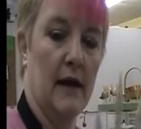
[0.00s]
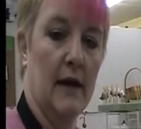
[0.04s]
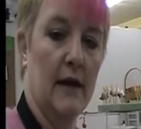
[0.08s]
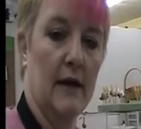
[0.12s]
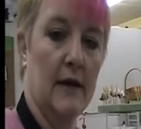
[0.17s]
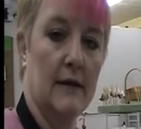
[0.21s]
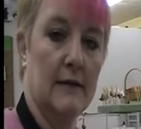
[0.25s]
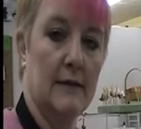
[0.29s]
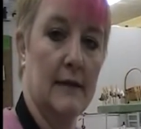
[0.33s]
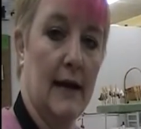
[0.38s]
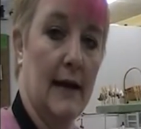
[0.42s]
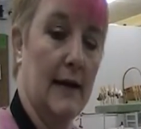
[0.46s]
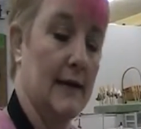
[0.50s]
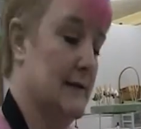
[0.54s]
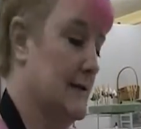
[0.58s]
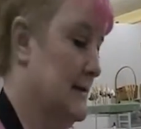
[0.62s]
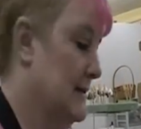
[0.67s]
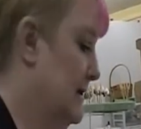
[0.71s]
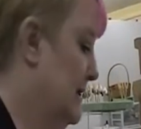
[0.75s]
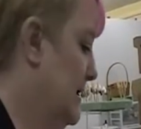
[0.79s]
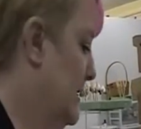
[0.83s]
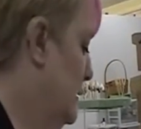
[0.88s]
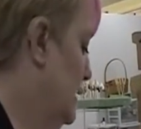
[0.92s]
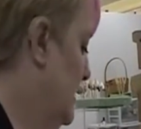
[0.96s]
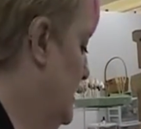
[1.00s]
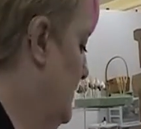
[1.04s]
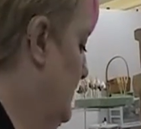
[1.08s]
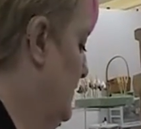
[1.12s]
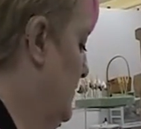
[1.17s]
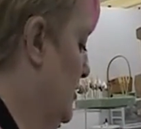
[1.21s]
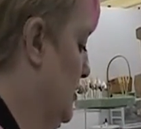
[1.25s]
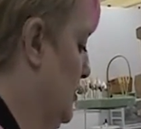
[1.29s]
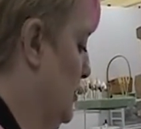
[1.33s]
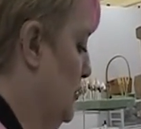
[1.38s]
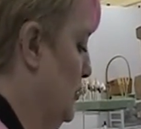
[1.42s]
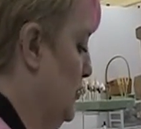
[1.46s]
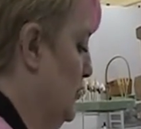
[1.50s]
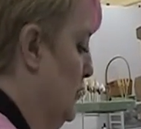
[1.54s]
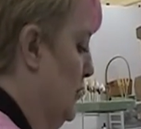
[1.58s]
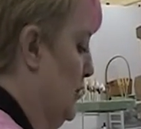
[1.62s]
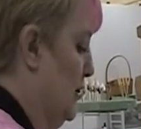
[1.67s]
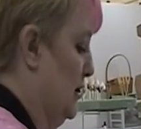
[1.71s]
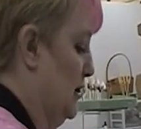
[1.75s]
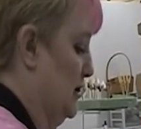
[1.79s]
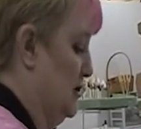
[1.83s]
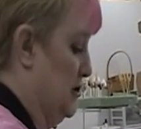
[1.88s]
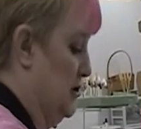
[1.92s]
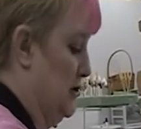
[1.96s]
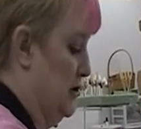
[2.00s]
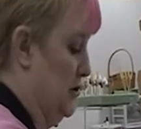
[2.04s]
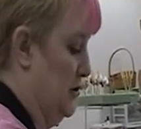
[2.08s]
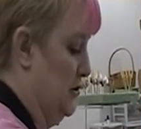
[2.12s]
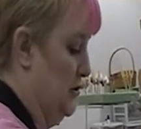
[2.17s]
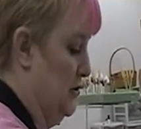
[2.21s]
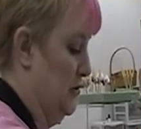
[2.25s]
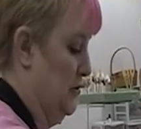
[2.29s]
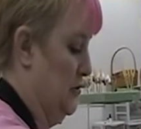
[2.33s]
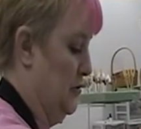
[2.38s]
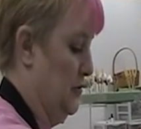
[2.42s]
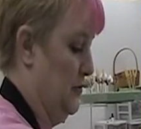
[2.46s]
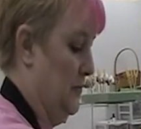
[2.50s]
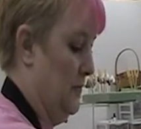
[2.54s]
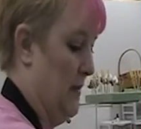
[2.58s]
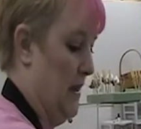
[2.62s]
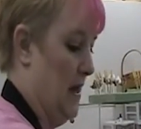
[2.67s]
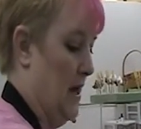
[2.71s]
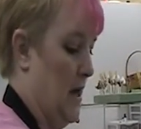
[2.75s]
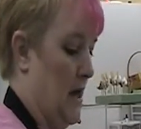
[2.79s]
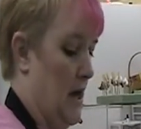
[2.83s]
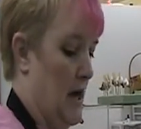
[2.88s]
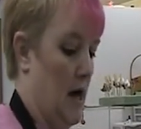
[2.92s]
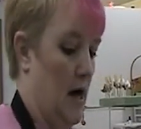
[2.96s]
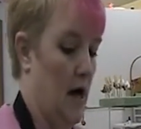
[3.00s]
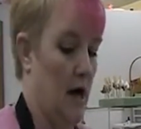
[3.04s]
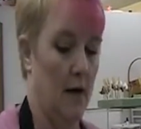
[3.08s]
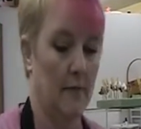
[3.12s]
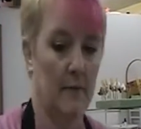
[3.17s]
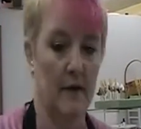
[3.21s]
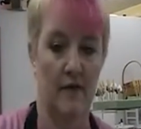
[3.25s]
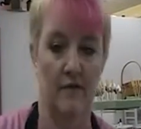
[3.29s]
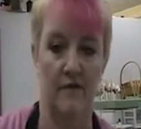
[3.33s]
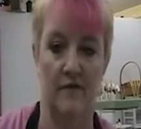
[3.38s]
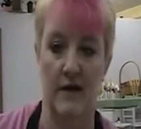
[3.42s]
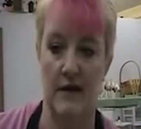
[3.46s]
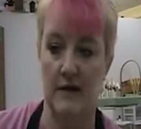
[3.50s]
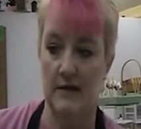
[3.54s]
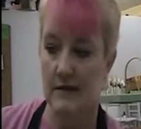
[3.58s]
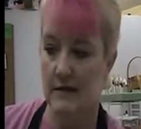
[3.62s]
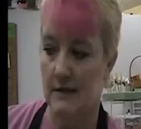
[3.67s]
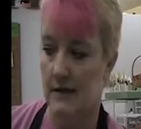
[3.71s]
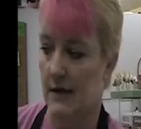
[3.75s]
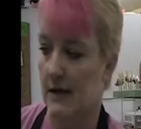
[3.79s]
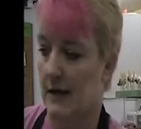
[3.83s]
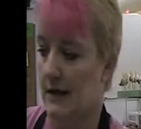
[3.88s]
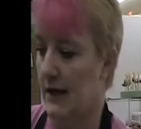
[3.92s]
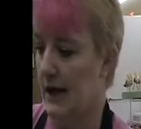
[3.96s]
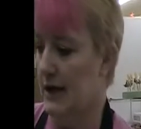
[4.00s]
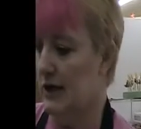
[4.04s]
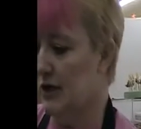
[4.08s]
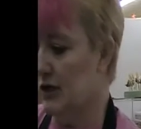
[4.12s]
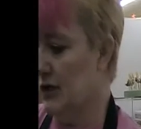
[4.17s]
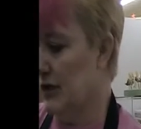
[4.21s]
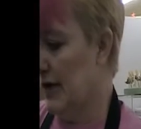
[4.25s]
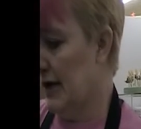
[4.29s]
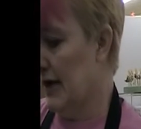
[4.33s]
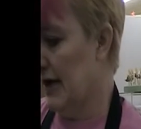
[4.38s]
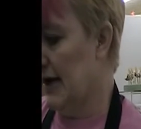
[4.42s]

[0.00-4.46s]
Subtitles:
And it's excellent if you were to invest in an electric